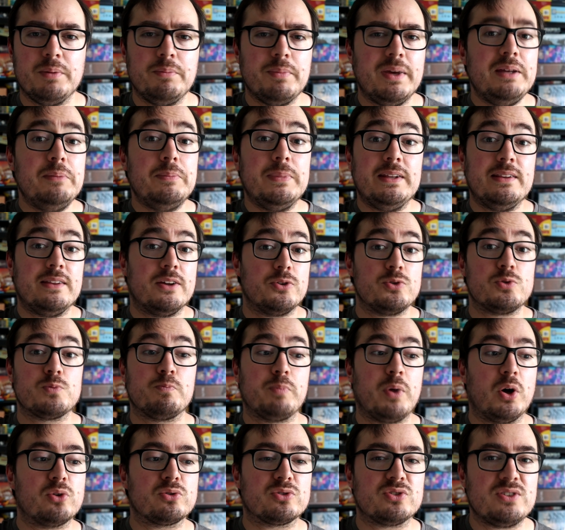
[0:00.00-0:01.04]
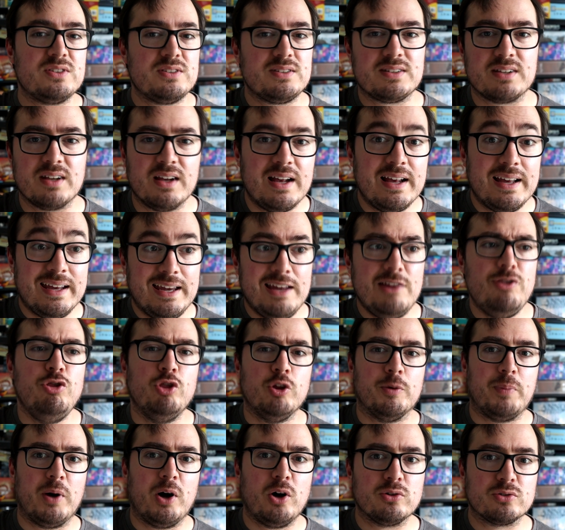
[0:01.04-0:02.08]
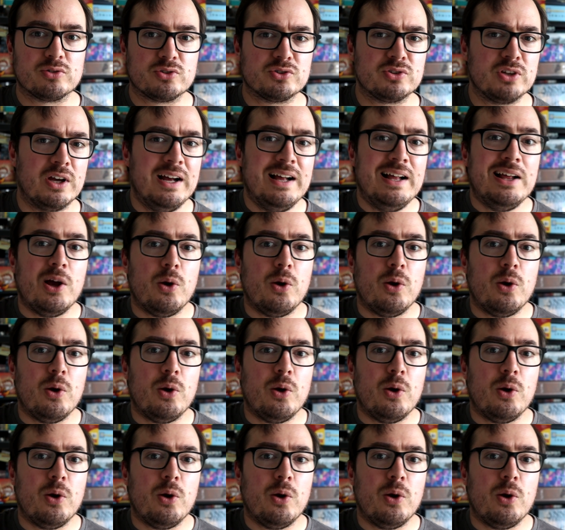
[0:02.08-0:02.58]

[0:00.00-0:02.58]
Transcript: and maybe those boxes in the box,